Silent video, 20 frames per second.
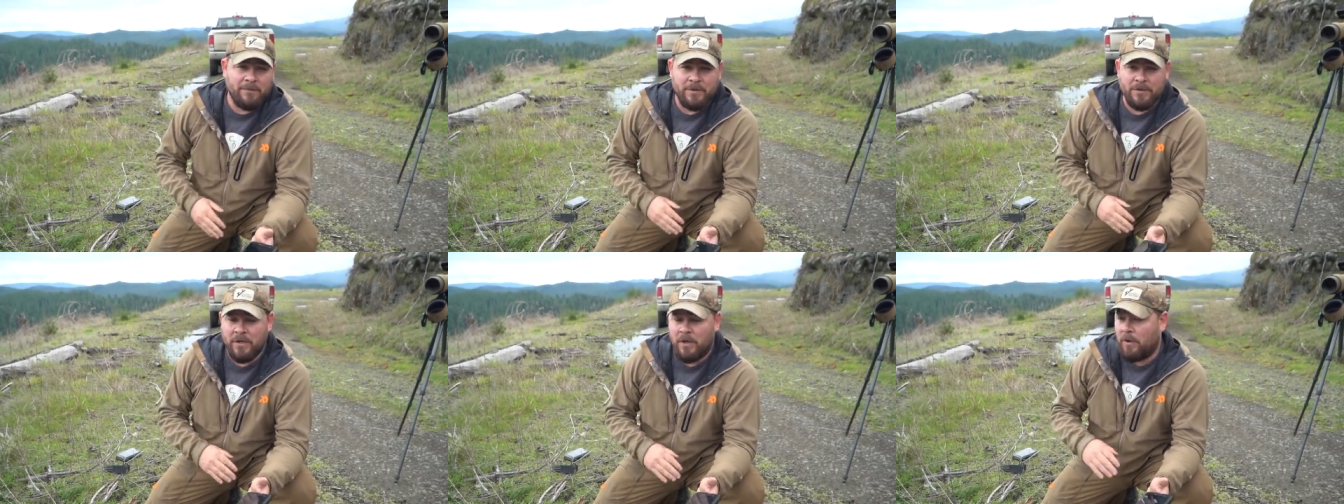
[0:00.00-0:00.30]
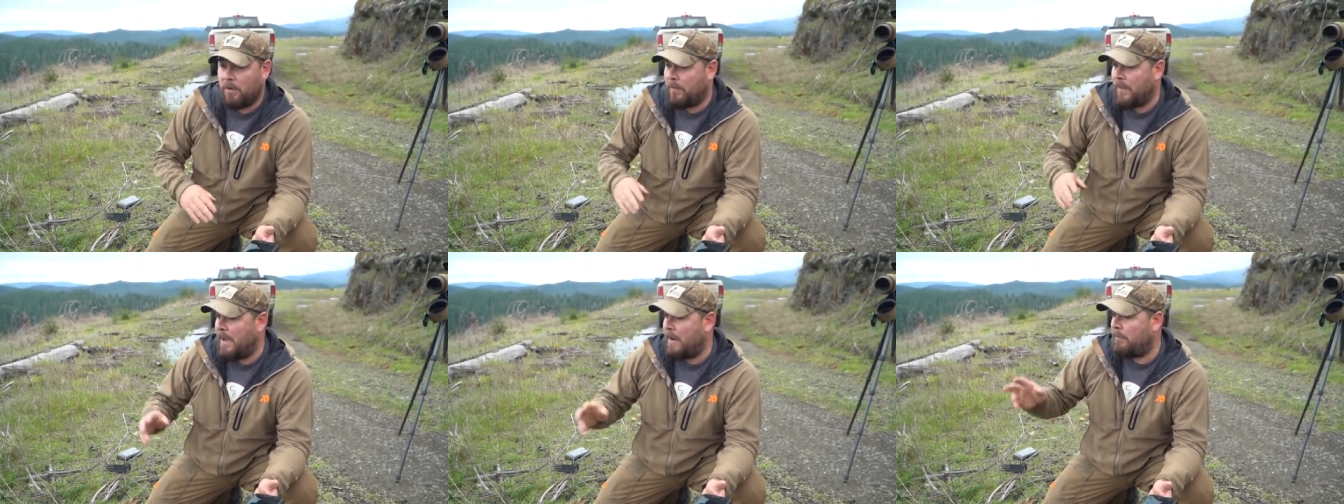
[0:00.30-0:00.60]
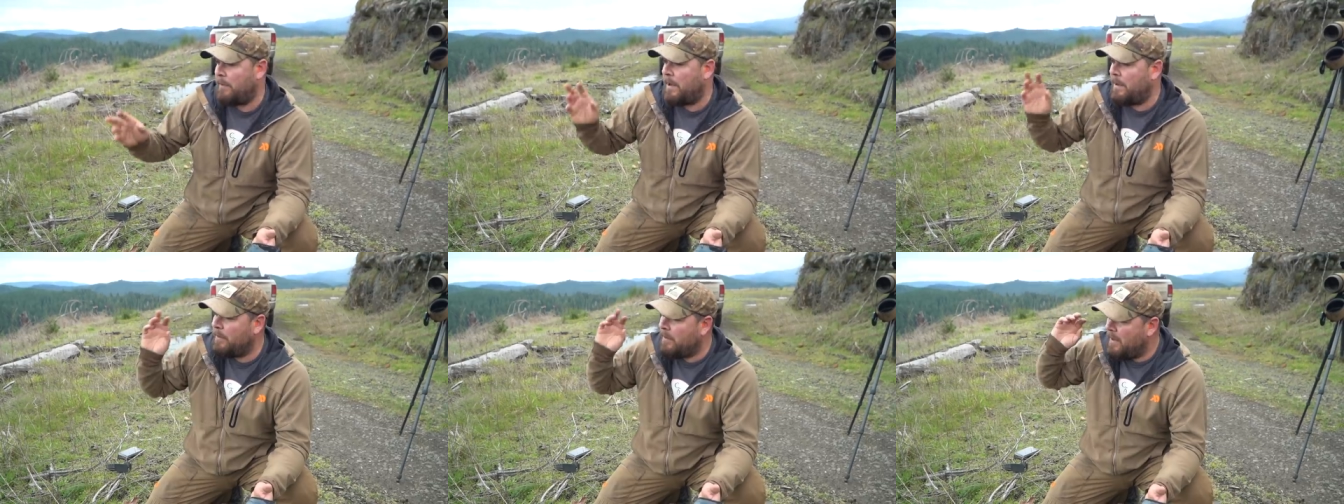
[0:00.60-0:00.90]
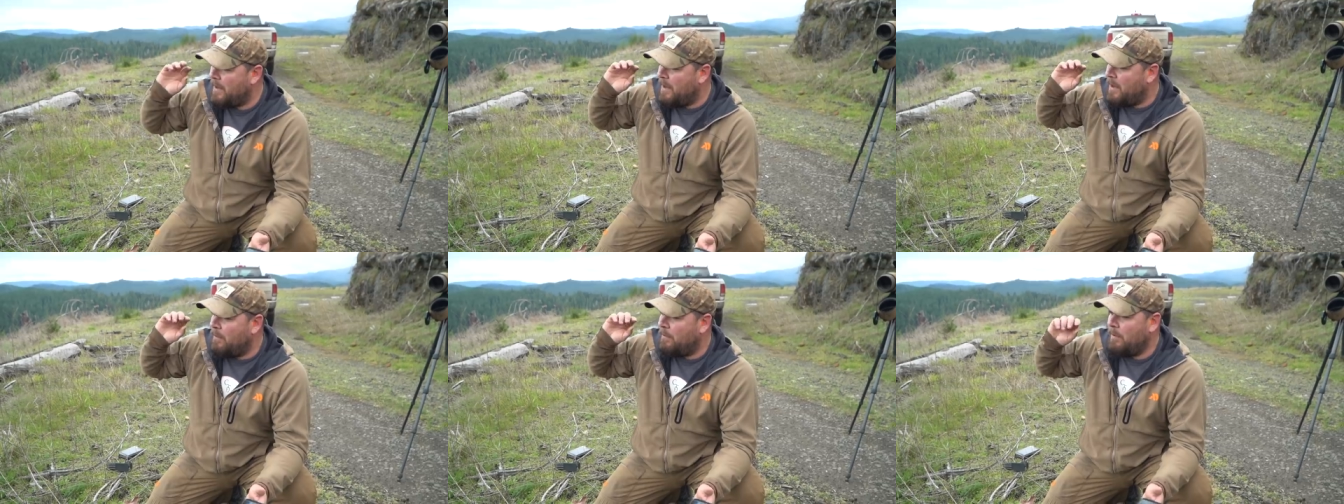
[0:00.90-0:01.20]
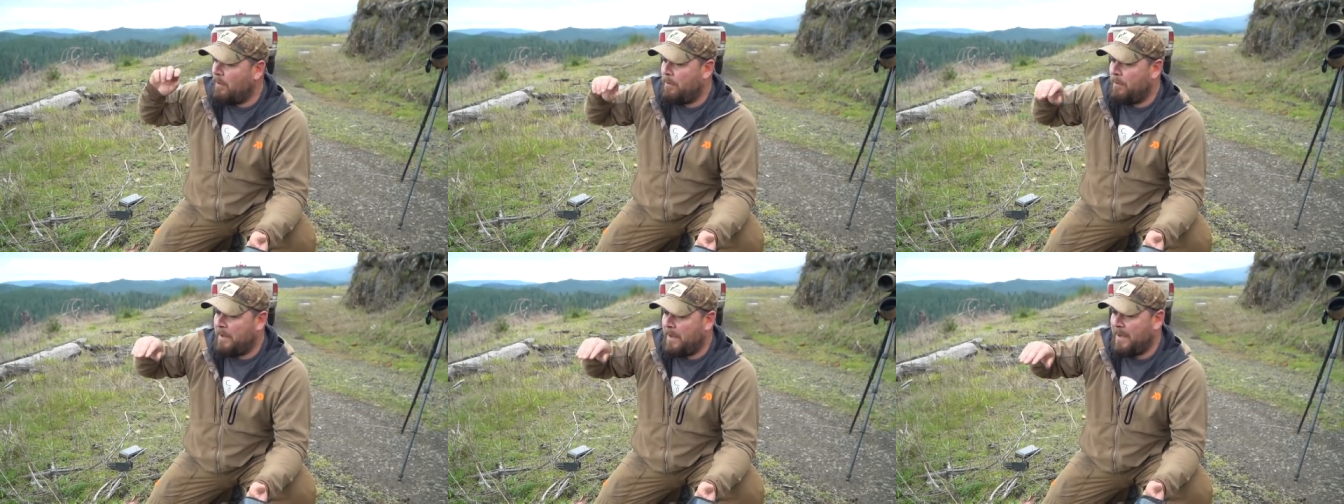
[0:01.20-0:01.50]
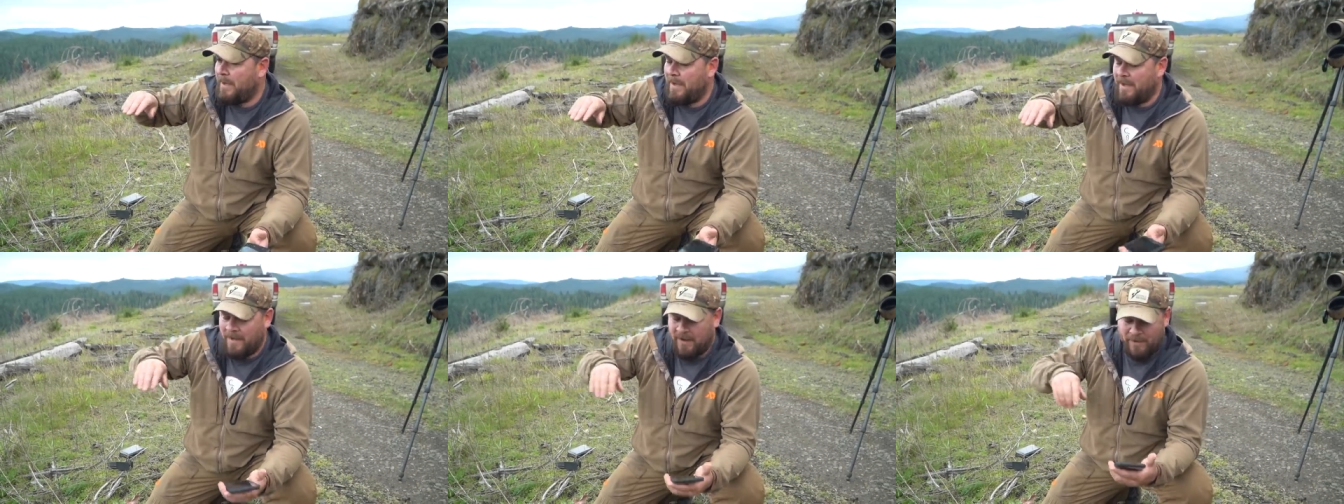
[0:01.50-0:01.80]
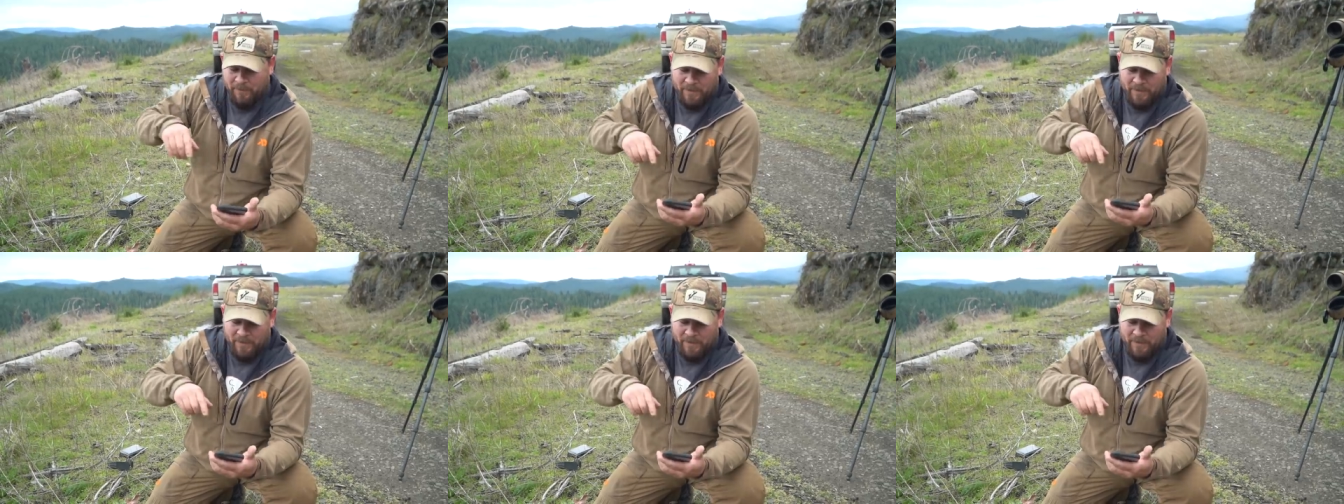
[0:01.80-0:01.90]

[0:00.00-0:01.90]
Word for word: So that way we'll be,